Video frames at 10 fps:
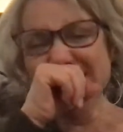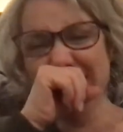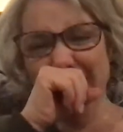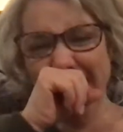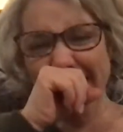
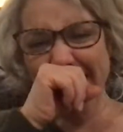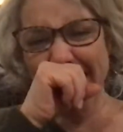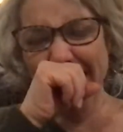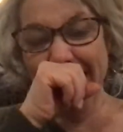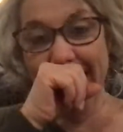Sorry.
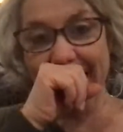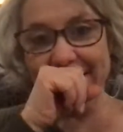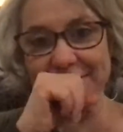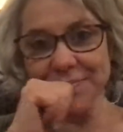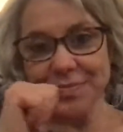
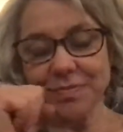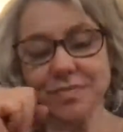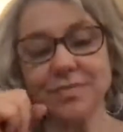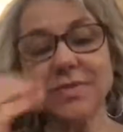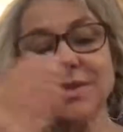Ah,
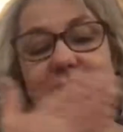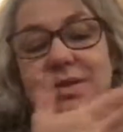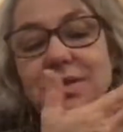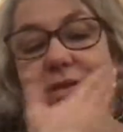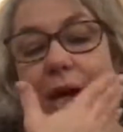
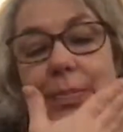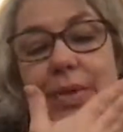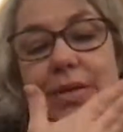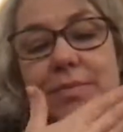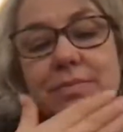stop
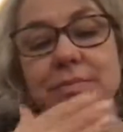it.